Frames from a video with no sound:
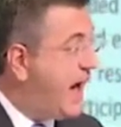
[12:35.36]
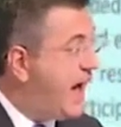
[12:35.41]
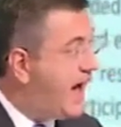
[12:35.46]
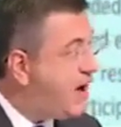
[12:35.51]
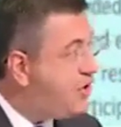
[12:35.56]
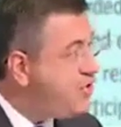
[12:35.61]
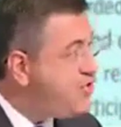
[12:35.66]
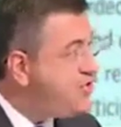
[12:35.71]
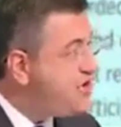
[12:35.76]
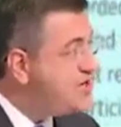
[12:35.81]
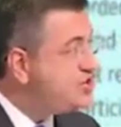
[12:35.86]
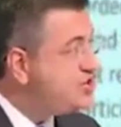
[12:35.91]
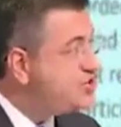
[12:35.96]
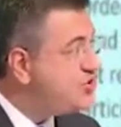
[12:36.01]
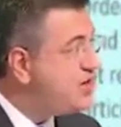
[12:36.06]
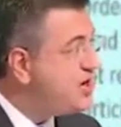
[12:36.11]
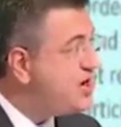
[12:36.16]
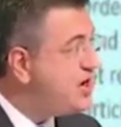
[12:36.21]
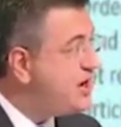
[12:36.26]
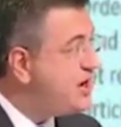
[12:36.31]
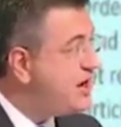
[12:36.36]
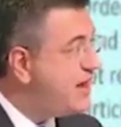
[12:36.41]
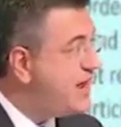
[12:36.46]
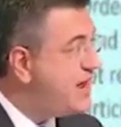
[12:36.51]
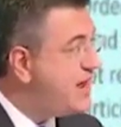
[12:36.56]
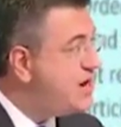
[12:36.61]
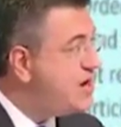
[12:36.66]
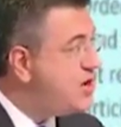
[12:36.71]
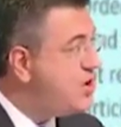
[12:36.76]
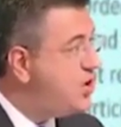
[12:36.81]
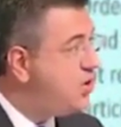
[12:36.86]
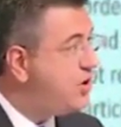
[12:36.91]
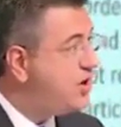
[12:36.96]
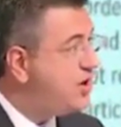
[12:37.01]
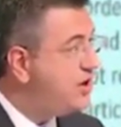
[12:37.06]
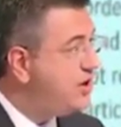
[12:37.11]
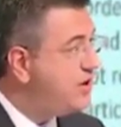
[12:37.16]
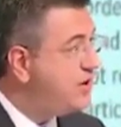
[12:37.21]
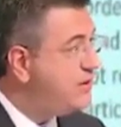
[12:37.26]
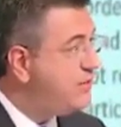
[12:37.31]
Our regional and
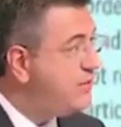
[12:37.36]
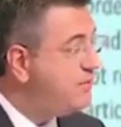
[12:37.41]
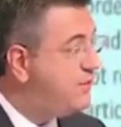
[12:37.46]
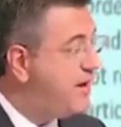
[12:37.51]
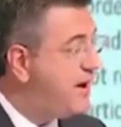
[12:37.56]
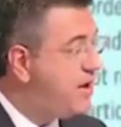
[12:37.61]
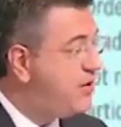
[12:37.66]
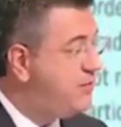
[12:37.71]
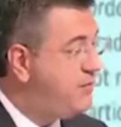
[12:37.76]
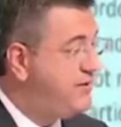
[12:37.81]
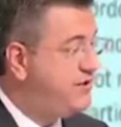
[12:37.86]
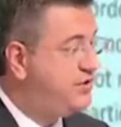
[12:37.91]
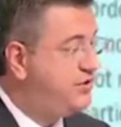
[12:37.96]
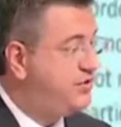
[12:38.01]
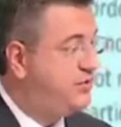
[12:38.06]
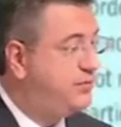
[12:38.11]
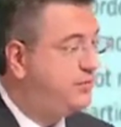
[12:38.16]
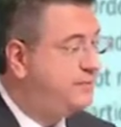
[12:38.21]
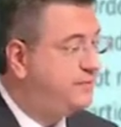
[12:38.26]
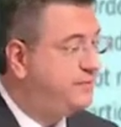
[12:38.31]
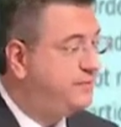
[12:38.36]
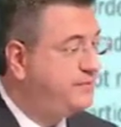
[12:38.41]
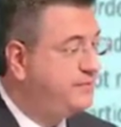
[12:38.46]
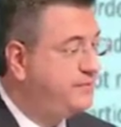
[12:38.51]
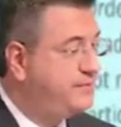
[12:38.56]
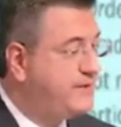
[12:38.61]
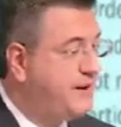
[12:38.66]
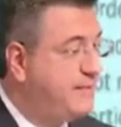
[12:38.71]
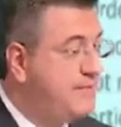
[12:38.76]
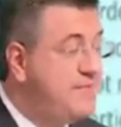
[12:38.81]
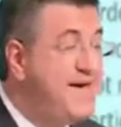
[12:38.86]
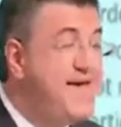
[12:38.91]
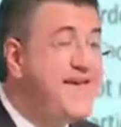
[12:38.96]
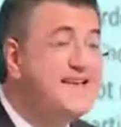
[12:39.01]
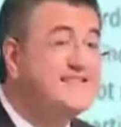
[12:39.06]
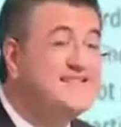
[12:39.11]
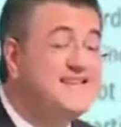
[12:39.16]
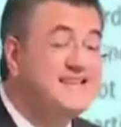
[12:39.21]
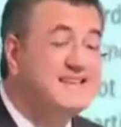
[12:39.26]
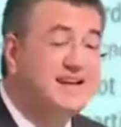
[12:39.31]
local barometer
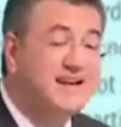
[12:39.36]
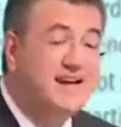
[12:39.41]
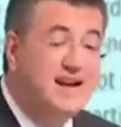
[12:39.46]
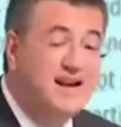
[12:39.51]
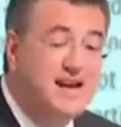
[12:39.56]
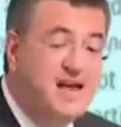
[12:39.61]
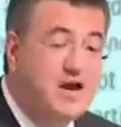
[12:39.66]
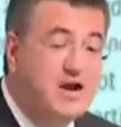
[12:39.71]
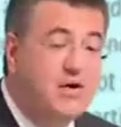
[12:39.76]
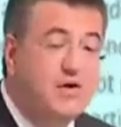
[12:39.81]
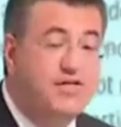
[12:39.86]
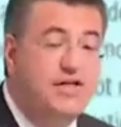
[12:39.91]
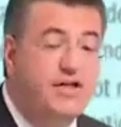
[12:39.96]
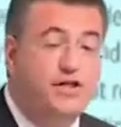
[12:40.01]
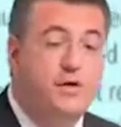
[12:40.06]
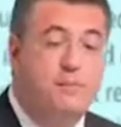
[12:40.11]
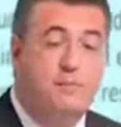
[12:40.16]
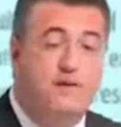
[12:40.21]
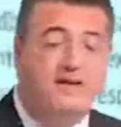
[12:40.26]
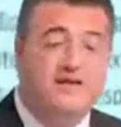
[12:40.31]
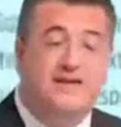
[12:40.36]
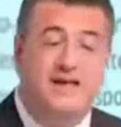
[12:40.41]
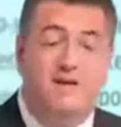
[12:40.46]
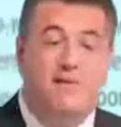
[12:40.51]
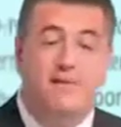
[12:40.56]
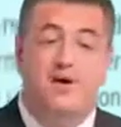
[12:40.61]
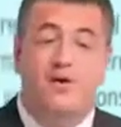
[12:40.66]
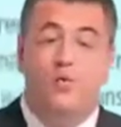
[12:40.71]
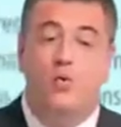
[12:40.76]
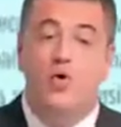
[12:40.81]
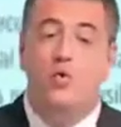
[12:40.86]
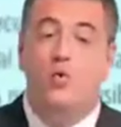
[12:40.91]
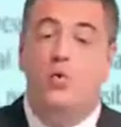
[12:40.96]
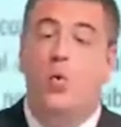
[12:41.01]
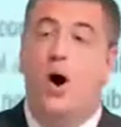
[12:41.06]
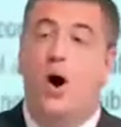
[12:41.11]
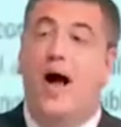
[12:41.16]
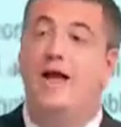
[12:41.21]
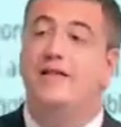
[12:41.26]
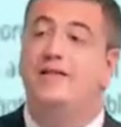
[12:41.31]
makes it clear that the pandemic will
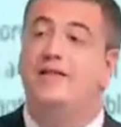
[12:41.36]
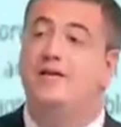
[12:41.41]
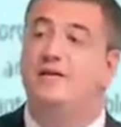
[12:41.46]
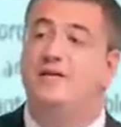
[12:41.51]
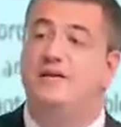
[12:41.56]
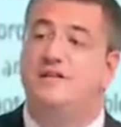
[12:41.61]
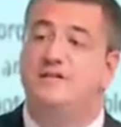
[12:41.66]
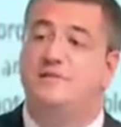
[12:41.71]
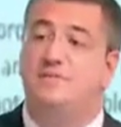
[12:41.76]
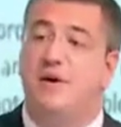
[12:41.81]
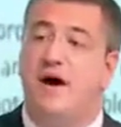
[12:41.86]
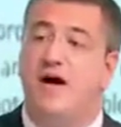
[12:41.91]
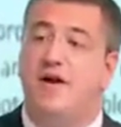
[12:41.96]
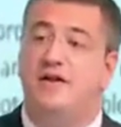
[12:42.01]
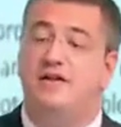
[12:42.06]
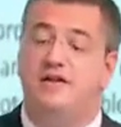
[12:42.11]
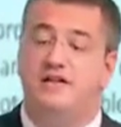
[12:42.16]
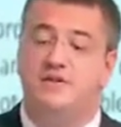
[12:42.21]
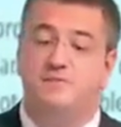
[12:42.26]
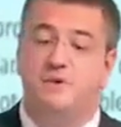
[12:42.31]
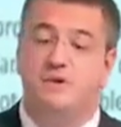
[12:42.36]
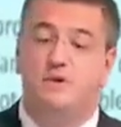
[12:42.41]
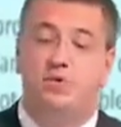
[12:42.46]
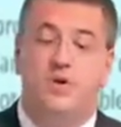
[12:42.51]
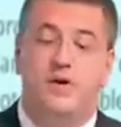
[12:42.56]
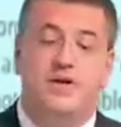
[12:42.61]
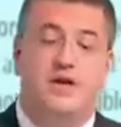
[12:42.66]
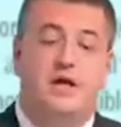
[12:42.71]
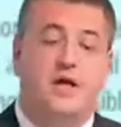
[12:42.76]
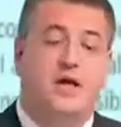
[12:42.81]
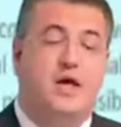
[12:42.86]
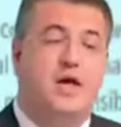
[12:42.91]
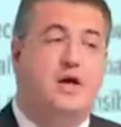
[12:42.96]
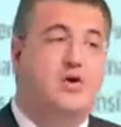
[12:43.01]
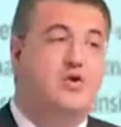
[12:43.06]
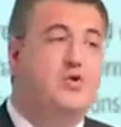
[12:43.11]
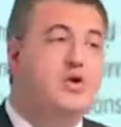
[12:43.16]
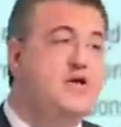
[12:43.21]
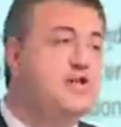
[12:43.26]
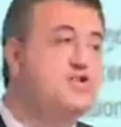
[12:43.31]
widen disparities between
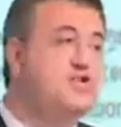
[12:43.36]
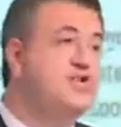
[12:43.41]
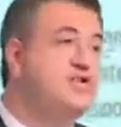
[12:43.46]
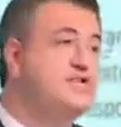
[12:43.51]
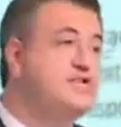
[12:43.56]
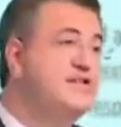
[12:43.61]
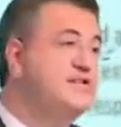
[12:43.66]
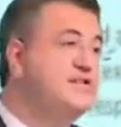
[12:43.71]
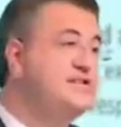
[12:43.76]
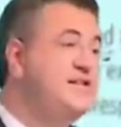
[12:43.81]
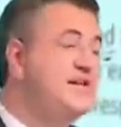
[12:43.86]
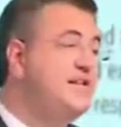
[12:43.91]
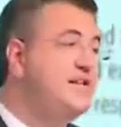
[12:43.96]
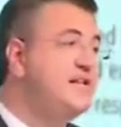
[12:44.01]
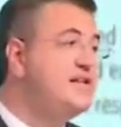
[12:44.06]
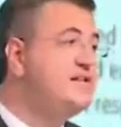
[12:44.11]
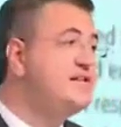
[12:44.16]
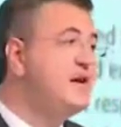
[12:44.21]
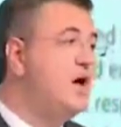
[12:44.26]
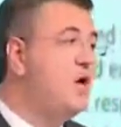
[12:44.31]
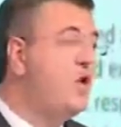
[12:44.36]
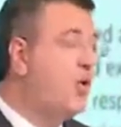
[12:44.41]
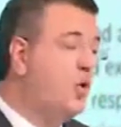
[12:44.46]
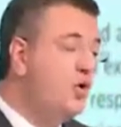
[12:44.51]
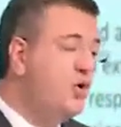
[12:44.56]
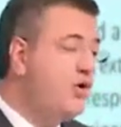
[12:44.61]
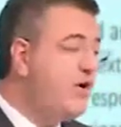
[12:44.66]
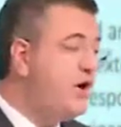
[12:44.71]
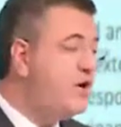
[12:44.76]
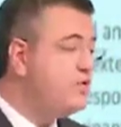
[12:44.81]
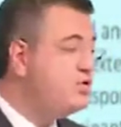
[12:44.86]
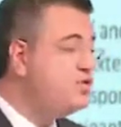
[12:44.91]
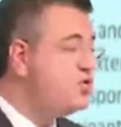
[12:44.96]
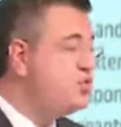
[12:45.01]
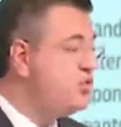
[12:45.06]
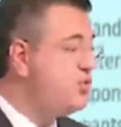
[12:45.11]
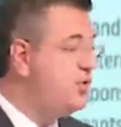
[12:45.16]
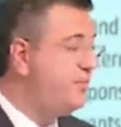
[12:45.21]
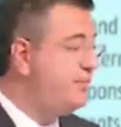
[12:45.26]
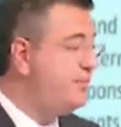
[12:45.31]
regions and cities all around
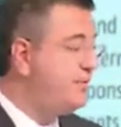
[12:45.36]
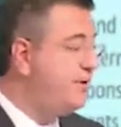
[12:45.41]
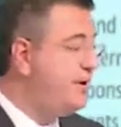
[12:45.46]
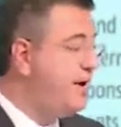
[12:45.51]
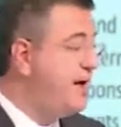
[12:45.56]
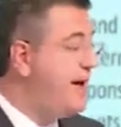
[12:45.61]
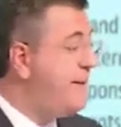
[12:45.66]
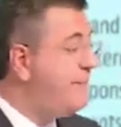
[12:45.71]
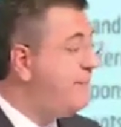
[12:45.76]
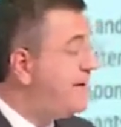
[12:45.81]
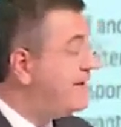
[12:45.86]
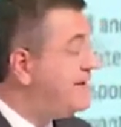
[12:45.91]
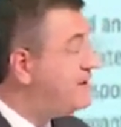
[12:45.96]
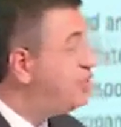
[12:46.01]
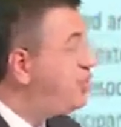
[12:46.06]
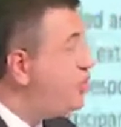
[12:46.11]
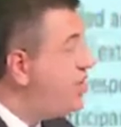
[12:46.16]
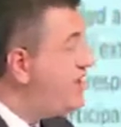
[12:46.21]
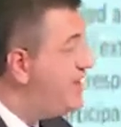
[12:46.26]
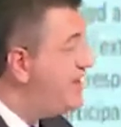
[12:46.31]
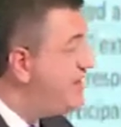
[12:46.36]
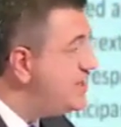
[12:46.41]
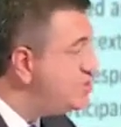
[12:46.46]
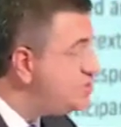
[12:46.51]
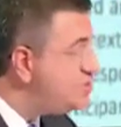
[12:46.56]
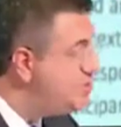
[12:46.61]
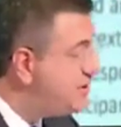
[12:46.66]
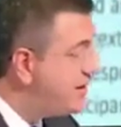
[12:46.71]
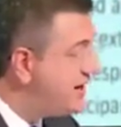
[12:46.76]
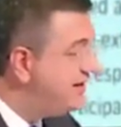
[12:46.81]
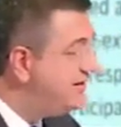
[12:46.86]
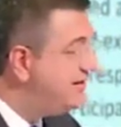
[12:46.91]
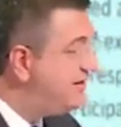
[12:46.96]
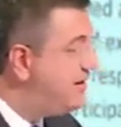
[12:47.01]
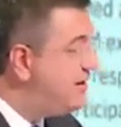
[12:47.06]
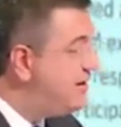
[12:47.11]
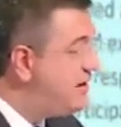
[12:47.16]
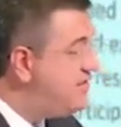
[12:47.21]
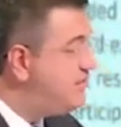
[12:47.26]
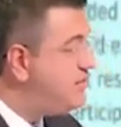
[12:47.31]
Europe. But cohesion can
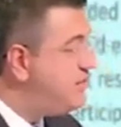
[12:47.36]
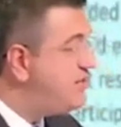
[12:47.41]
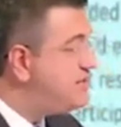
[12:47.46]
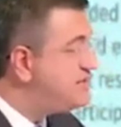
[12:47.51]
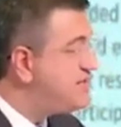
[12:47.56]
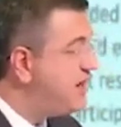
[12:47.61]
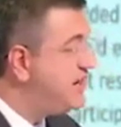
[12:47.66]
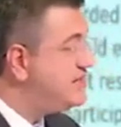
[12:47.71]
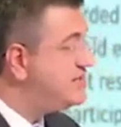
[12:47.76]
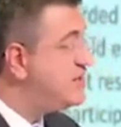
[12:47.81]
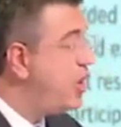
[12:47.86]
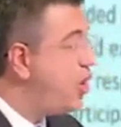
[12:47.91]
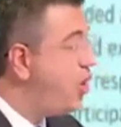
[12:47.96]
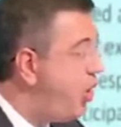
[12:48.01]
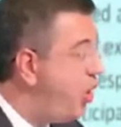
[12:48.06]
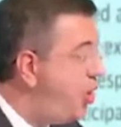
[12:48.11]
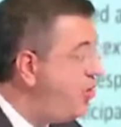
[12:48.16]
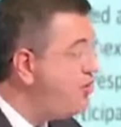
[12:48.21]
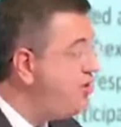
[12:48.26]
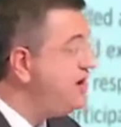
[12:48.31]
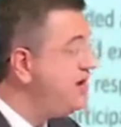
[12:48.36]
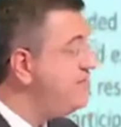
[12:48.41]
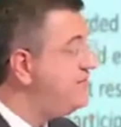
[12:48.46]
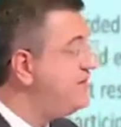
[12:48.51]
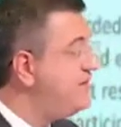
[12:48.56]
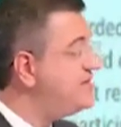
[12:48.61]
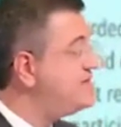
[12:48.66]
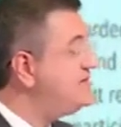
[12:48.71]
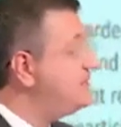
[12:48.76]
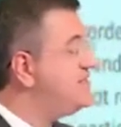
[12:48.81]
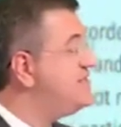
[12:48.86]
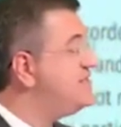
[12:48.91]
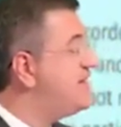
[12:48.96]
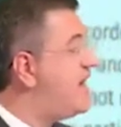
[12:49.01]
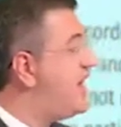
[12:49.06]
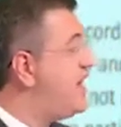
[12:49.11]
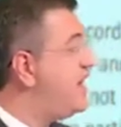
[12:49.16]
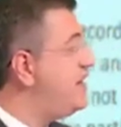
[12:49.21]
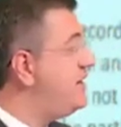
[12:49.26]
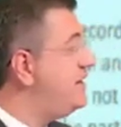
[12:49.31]
deliver results only if it is
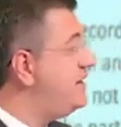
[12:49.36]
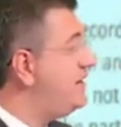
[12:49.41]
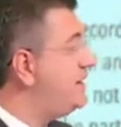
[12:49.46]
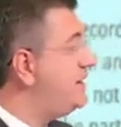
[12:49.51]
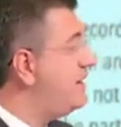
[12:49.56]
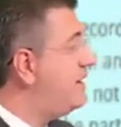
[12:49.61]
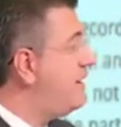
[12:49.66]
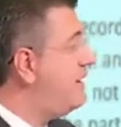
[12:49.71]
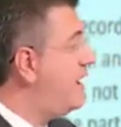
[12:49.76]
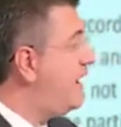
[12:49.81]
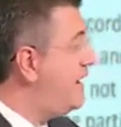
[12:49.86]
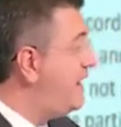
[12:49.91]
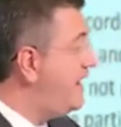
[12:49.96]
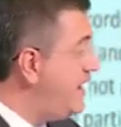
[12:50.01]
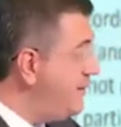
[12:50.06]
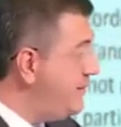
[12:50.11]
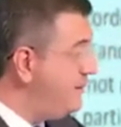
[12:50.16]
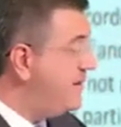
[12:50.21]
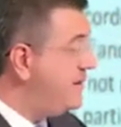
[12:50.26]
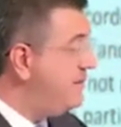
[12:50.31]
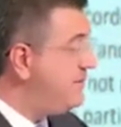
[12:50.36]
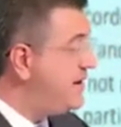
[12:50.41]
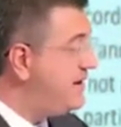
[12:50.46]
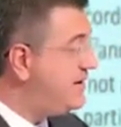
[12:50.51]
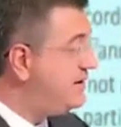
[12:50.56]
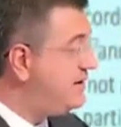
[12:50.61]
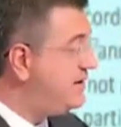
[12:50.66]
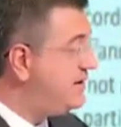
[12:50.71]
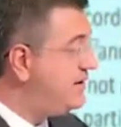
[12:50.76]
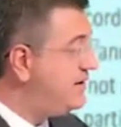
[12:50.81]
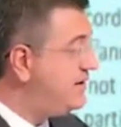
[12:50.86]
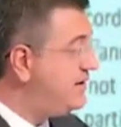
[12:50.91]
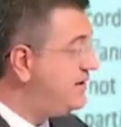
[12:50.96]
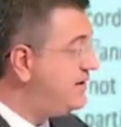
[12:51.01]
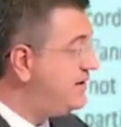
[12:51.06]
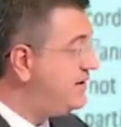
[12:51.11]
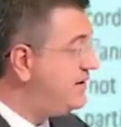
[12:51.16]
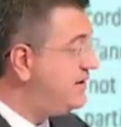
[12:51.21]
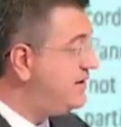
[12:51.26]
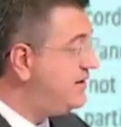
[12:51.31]
designed and implemented
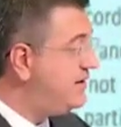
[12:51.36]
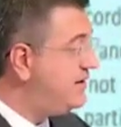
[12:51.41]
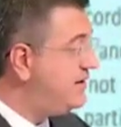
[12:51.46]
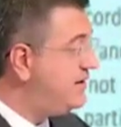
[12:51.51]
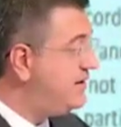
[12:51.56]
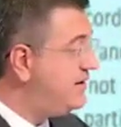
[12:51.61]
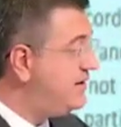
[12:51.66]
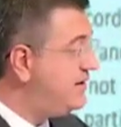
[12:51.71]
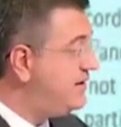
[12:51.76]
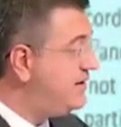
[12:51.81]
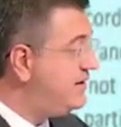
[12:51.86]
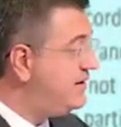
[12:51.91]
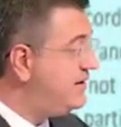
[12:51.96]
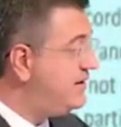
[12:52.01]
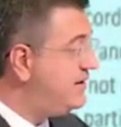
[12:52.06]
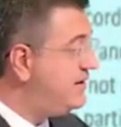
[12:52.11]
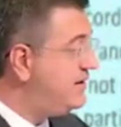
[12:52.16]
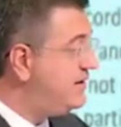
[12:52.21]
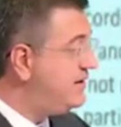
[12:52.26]
in partnership